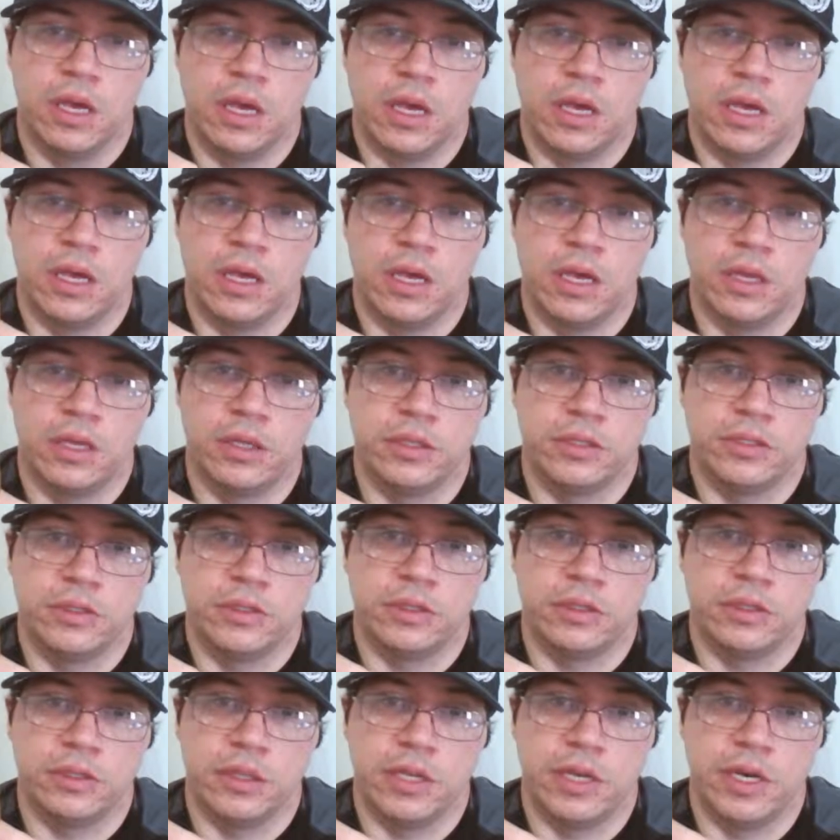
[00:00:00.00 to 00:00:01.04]

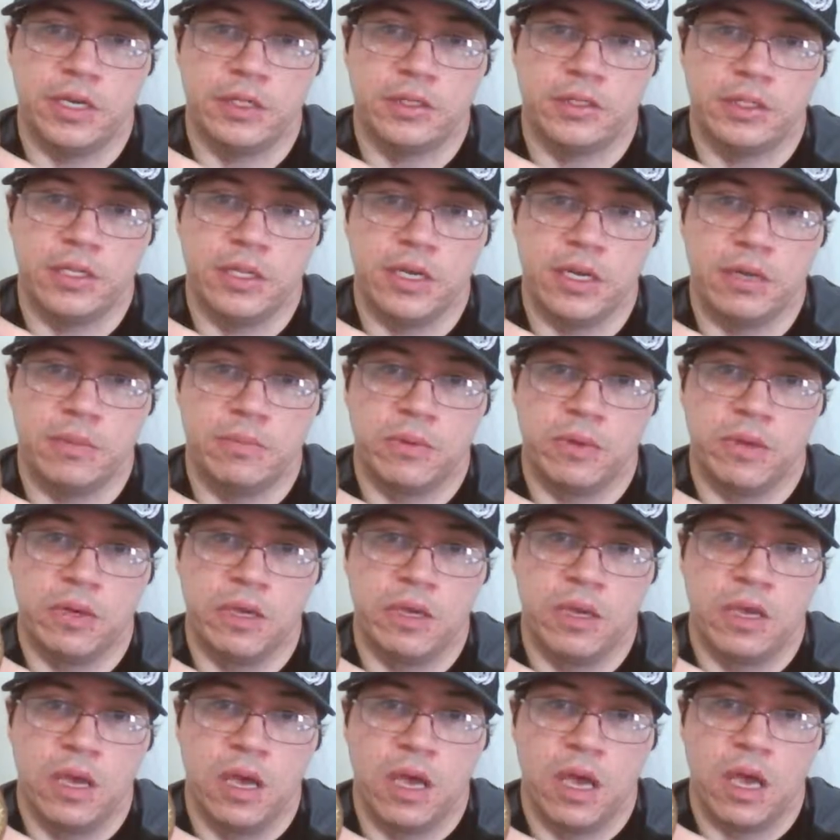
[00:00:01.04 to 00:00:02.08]
and let it seep,
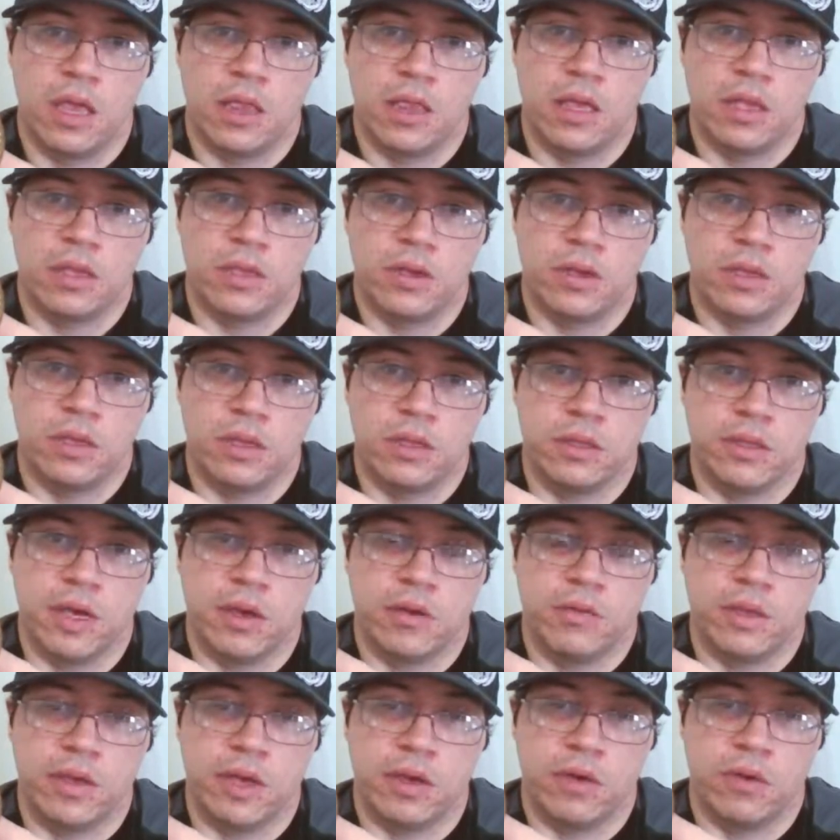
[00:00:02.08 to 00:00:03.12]
and then
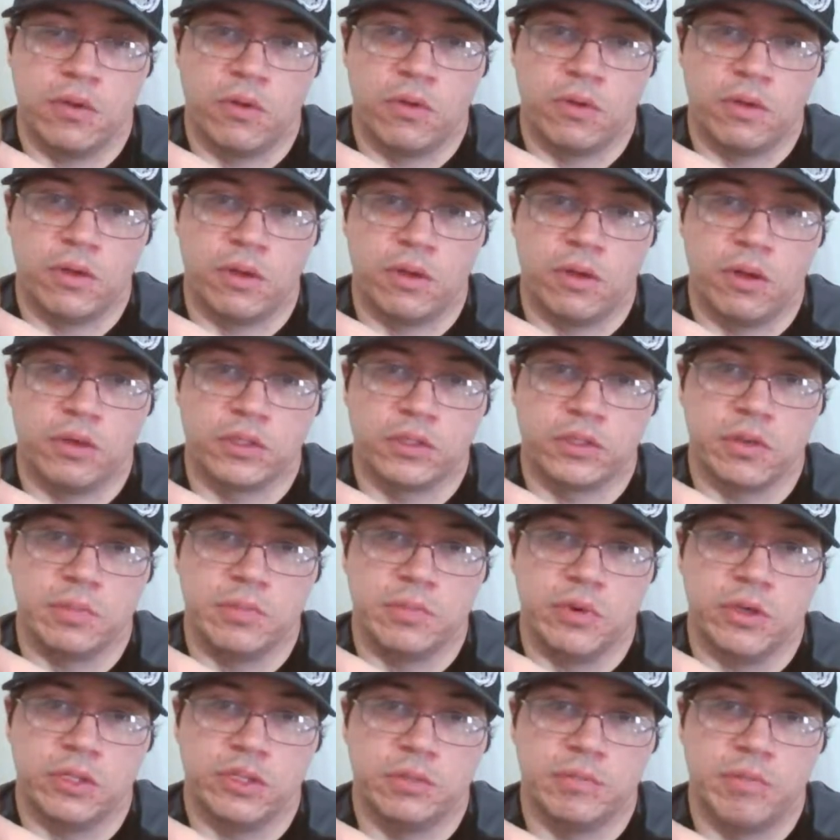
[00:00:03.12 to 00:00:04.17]
down that hole you'll also
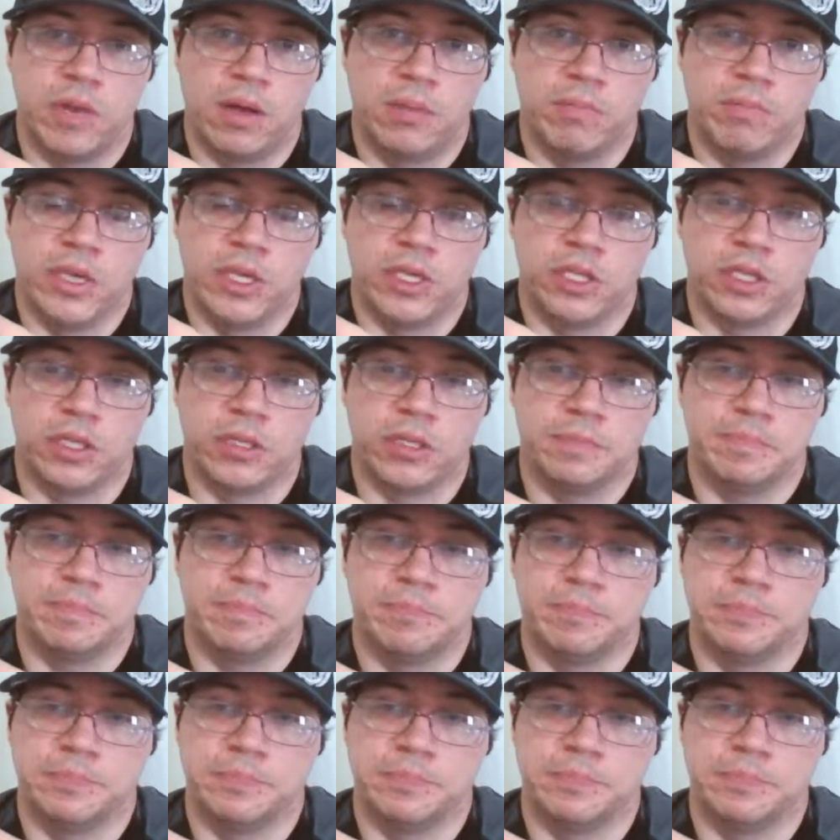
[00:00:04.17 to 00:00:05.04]
put your bombilla.